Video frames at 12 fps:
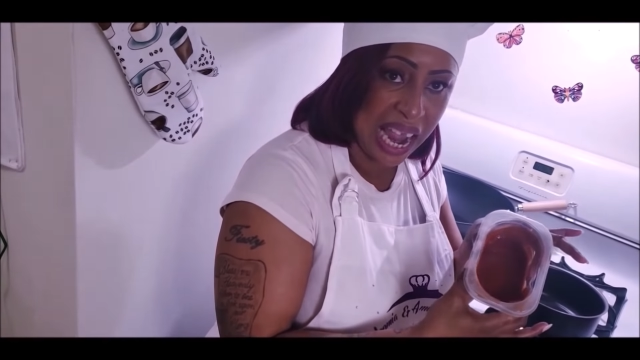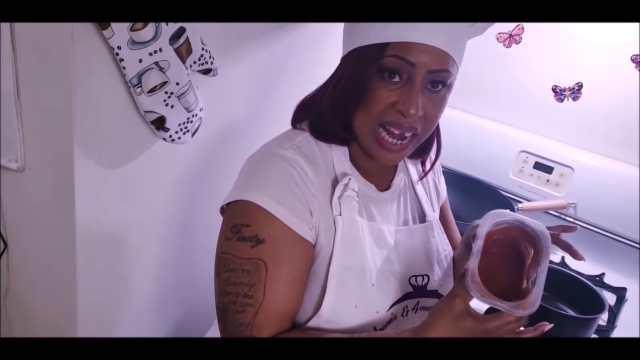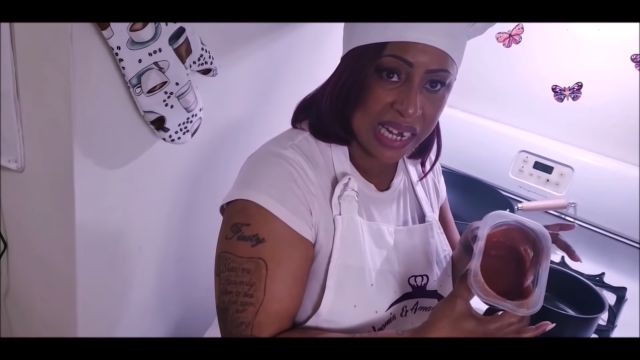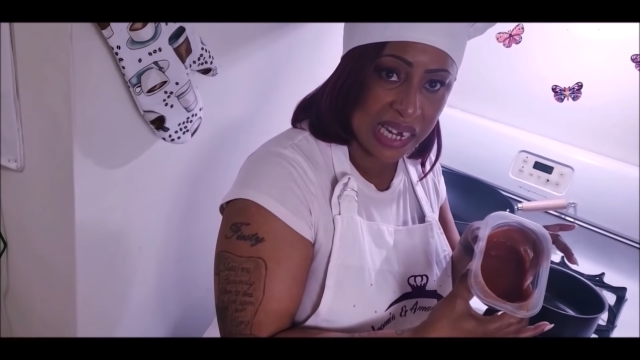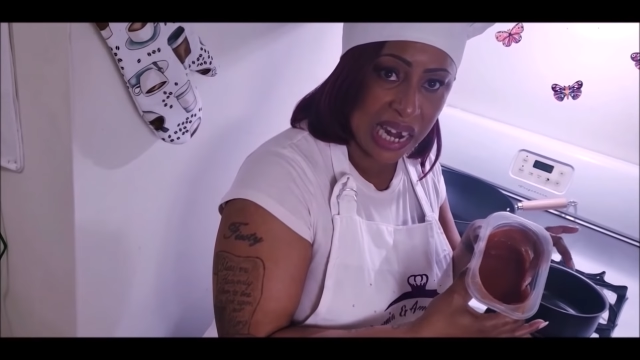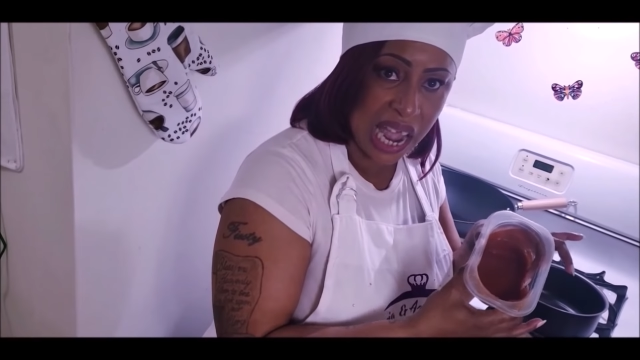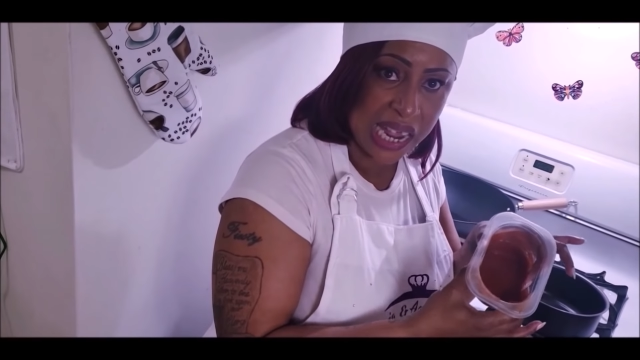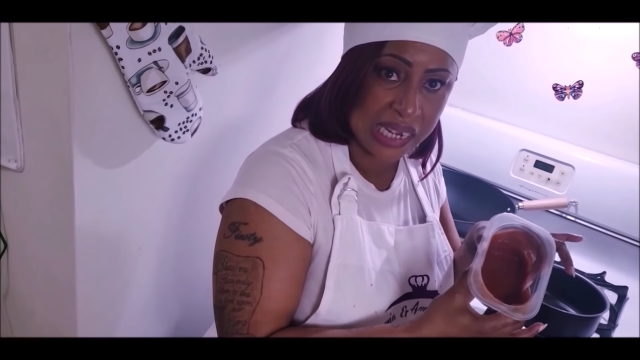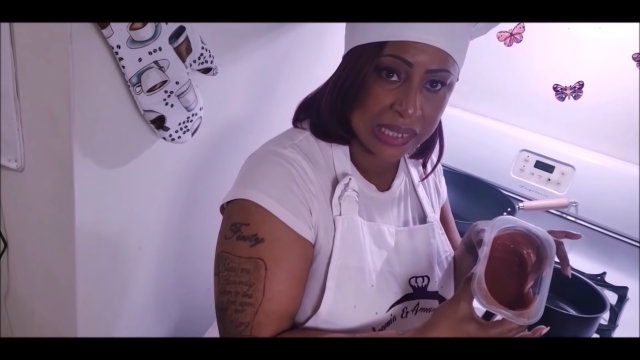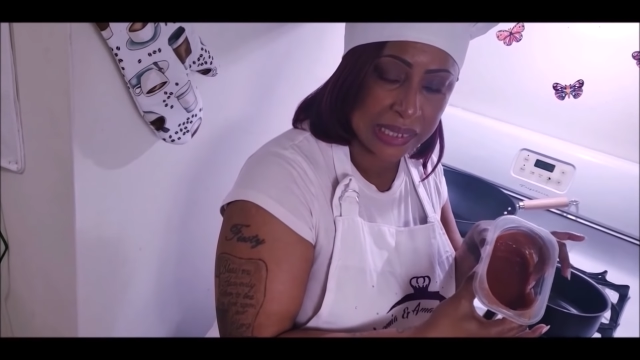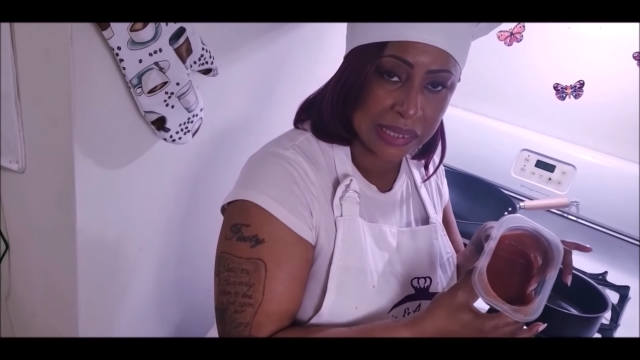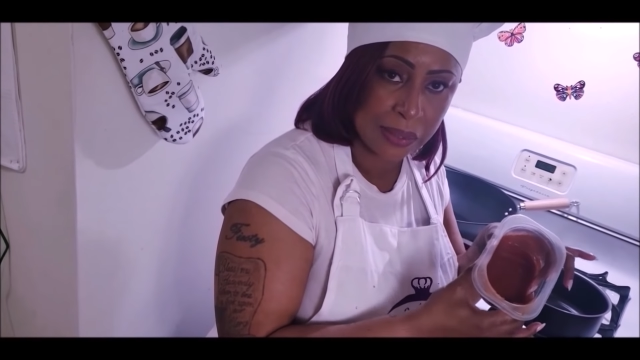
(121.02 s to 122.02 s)
a
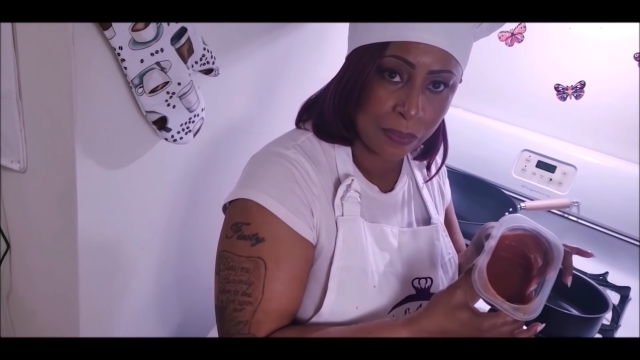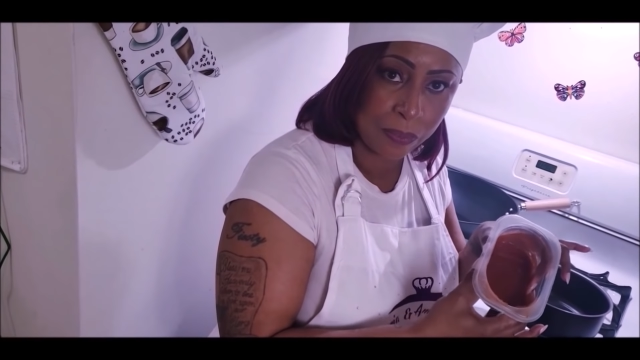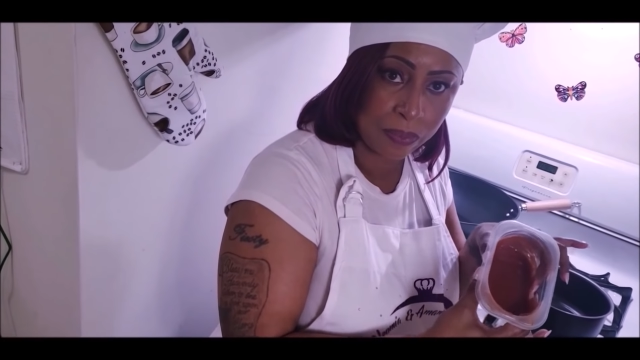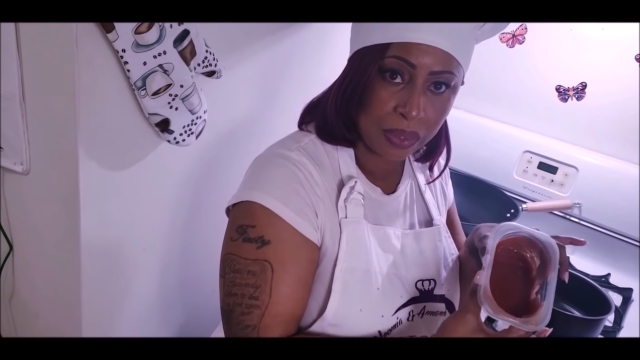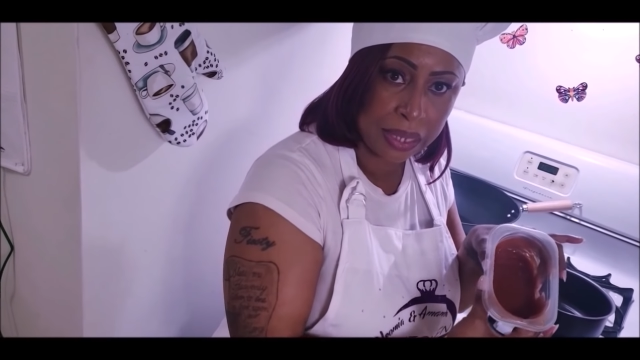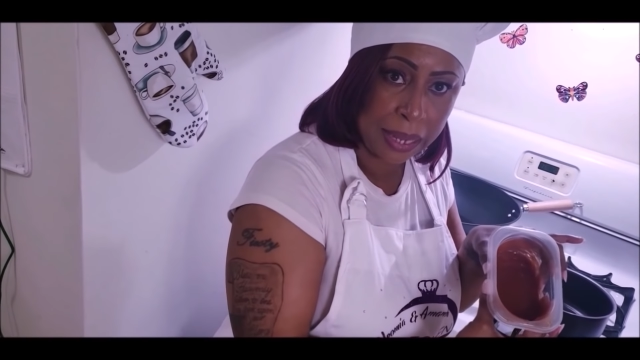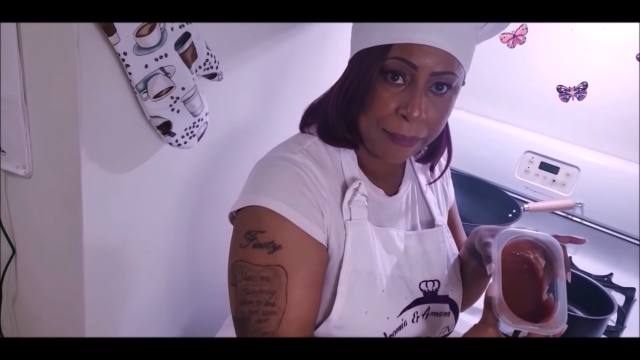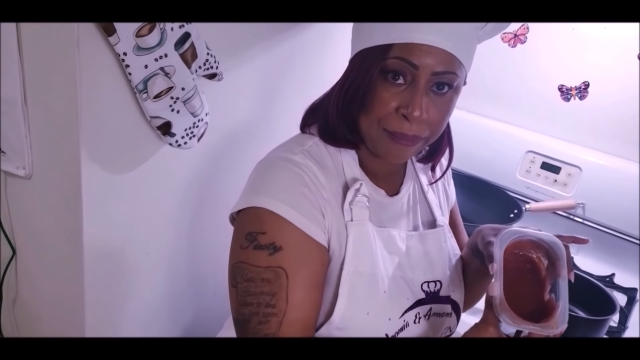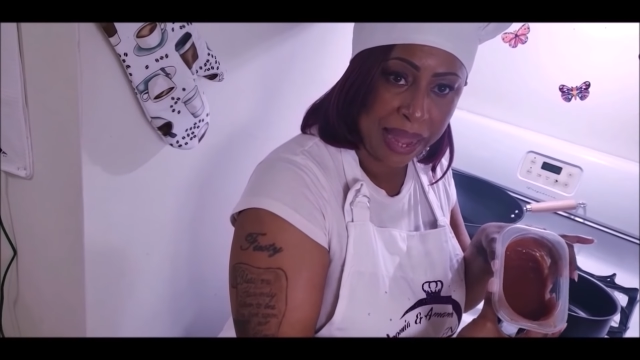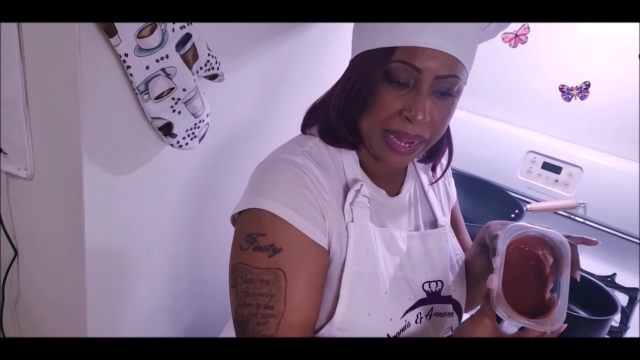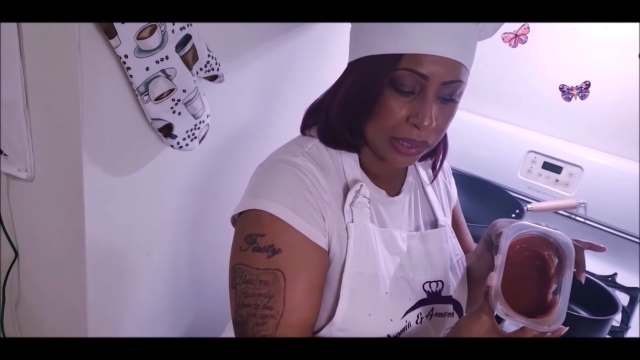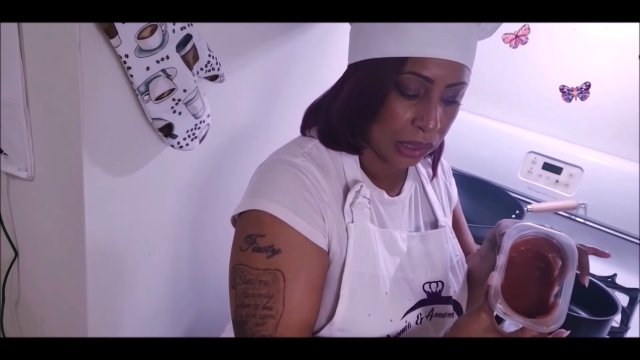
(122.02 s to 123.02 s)
nice
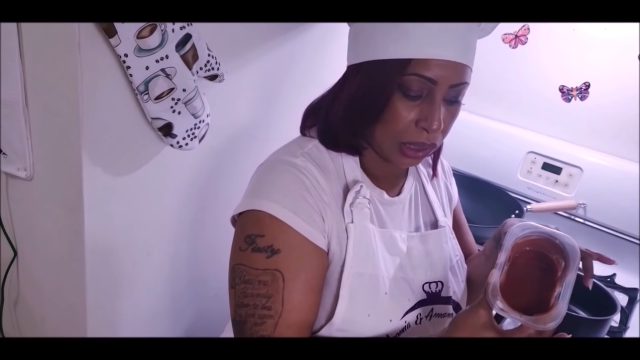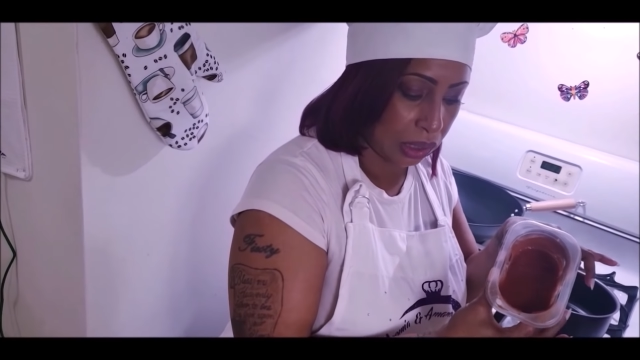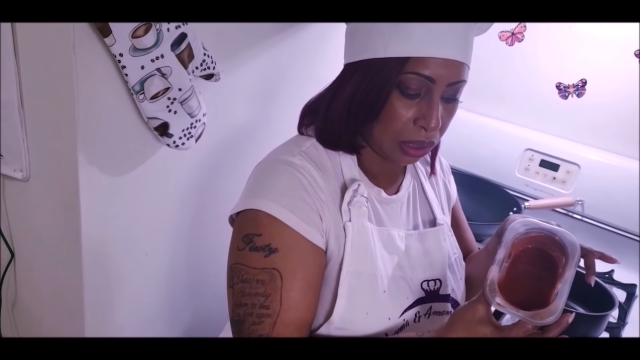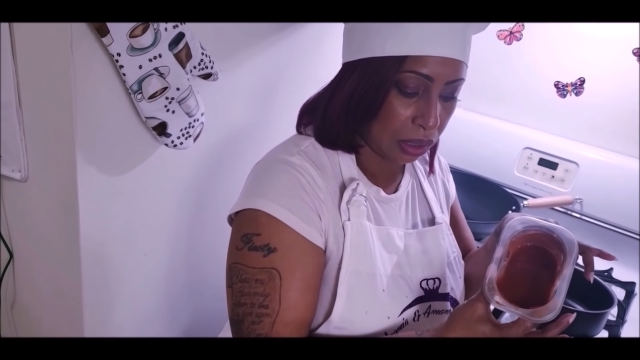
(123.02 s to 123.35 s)
paste.